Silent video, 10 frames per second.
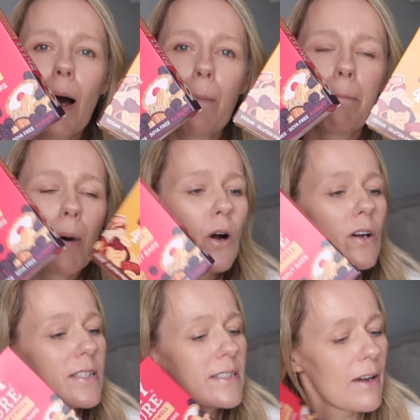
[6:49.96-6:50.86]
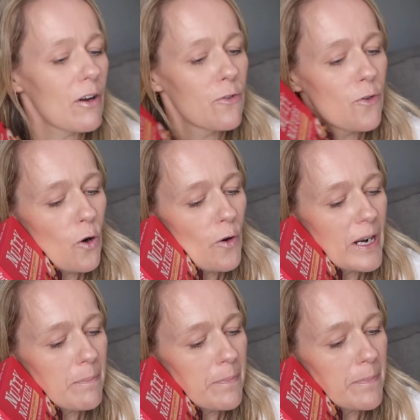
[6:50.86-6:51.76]
a box. There are 4
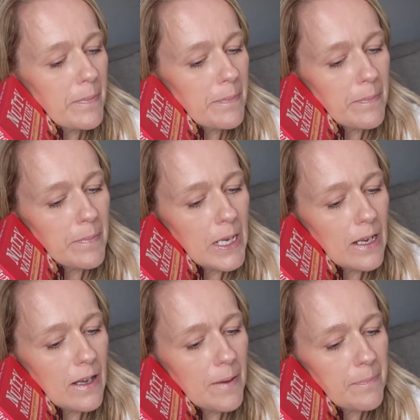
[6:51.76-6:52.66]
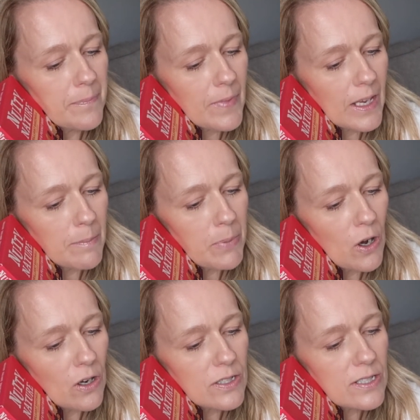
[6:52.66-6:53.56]
in a
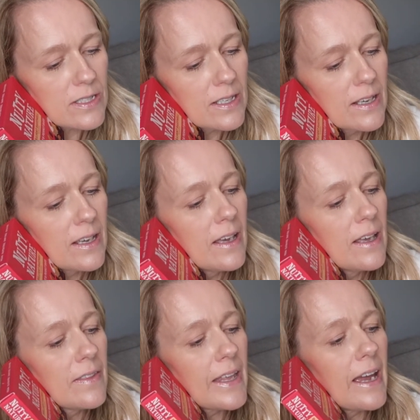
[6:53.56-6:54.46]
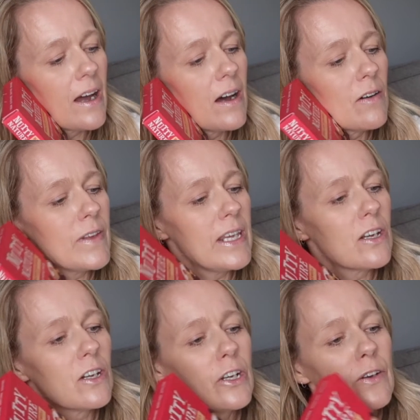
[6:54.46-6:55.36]
box. They are
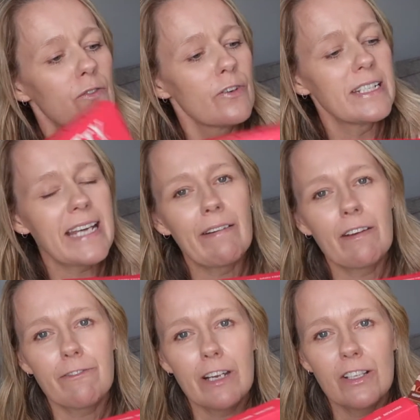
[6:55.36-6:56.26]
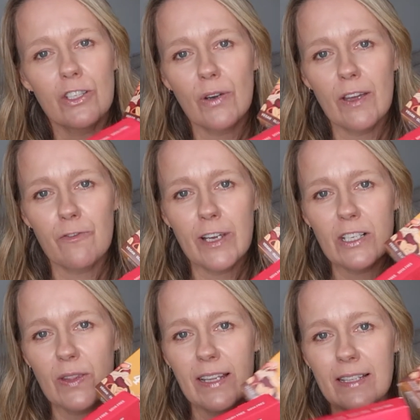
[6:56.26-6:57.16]
vegan, gluten-free, dairy-free and soya-free,
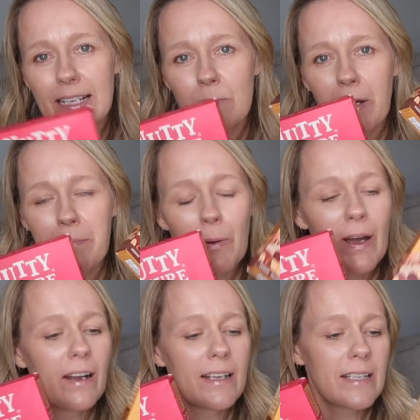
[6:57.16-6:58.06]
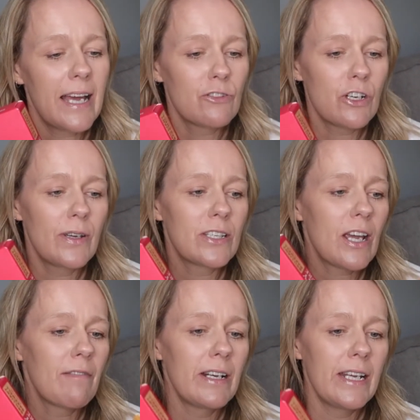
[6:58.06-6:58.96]
so I think these might be quite nice. Andrew is
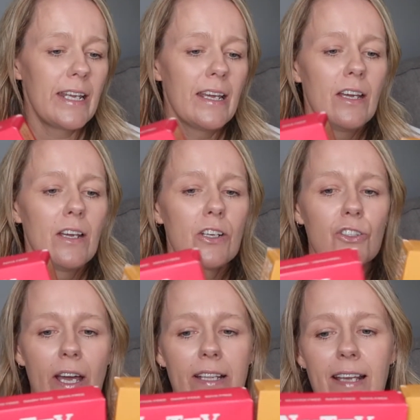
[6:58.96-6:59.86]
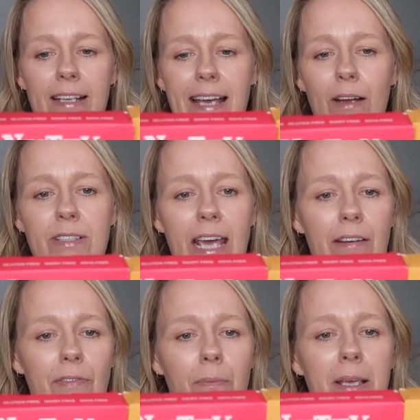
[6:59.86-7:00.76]
currently trying to cut out
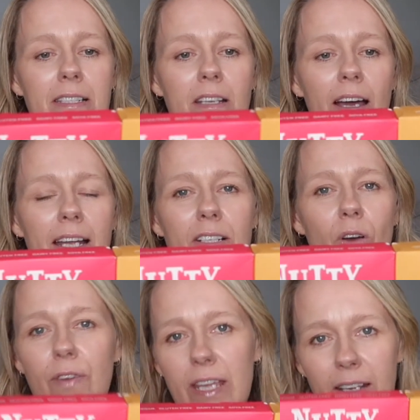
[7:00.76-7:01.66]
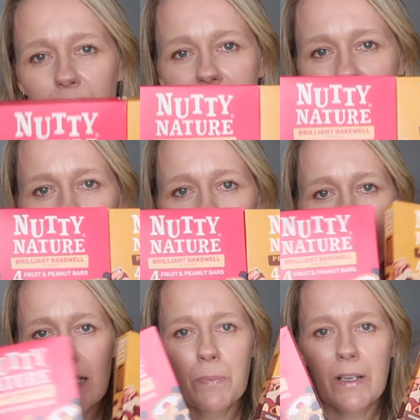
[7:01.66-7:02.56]
dairy from his diet. He's not vegan, we still eat
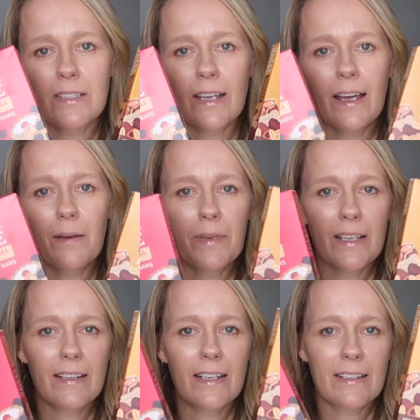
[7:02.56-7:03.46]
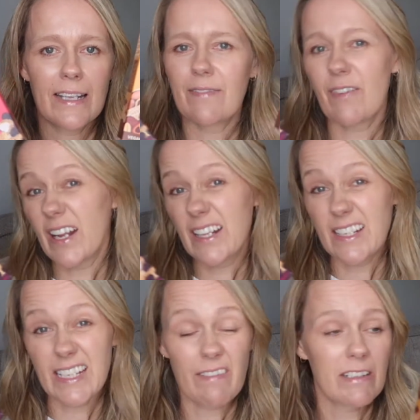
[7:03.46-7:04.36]
meat, but he's finding
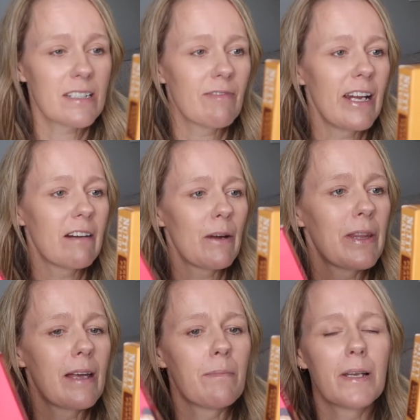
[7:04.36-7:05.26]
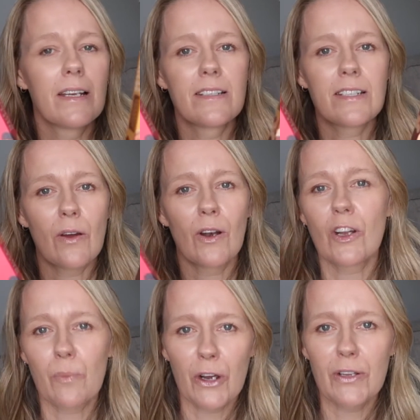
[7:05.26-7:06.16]
that dairy doesn't really agree him, and so a lot
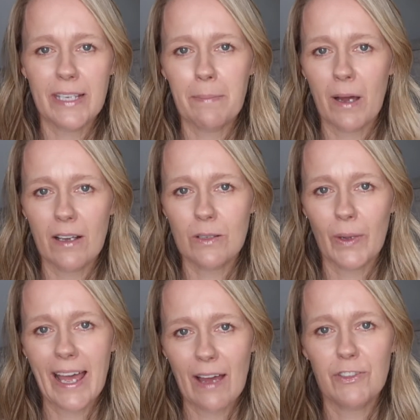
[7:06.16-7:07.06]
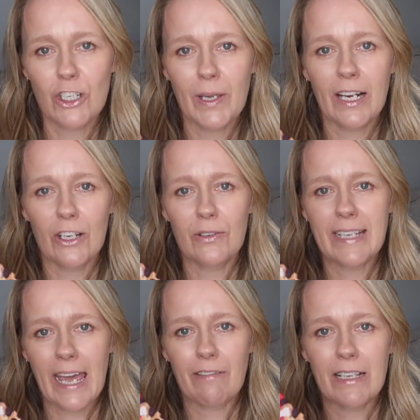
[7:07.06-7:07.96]
of the protein bars that we have do include
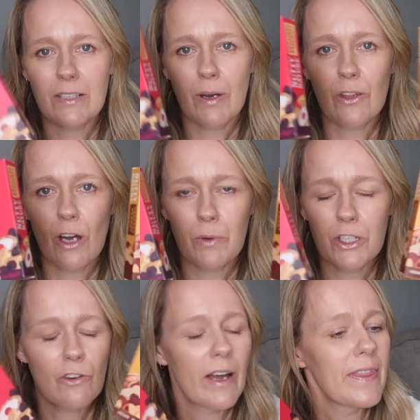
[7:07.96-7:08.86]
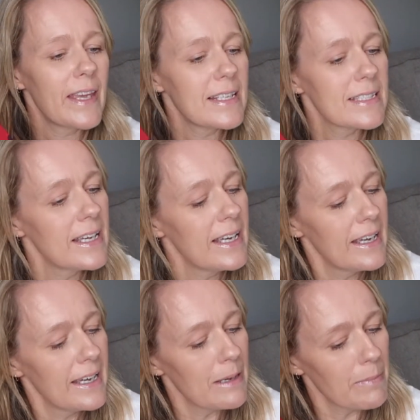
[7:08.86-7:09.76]
dairy, so I thought I would try these.
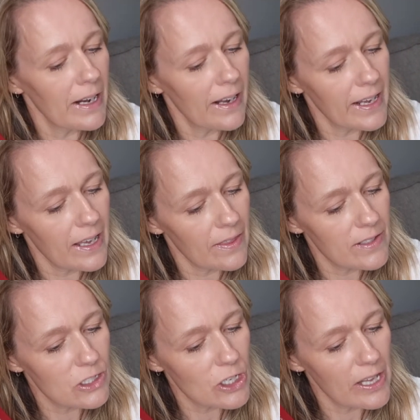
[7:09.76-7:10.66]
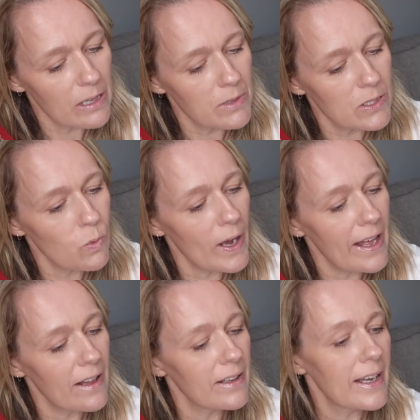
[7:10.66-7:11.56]
He might like to try them as
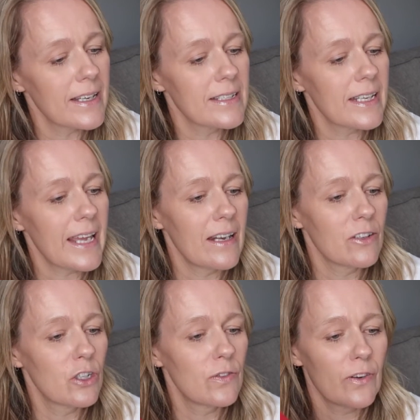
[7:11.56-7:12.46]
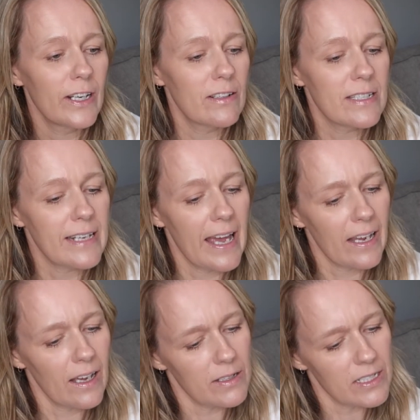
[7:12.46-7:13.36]
well, and again, good for a little
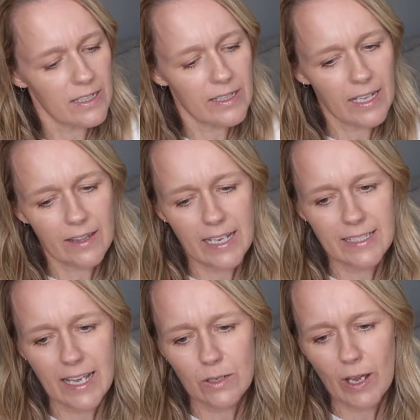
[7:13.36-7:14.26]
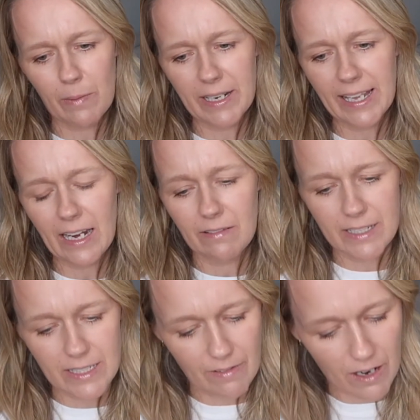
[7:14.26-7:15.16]
snack. I did think they said how many
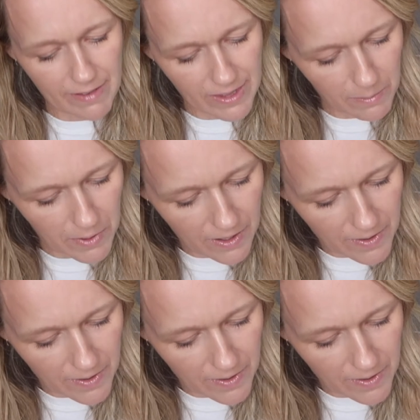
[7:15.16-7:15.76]
calories there are in them.